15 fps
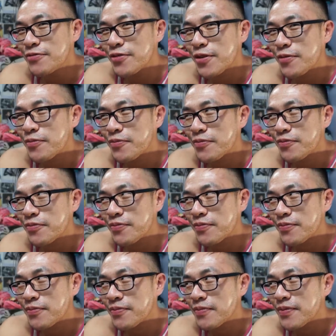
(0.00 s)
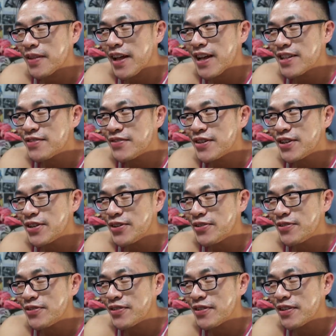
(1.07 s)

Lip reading: from last video?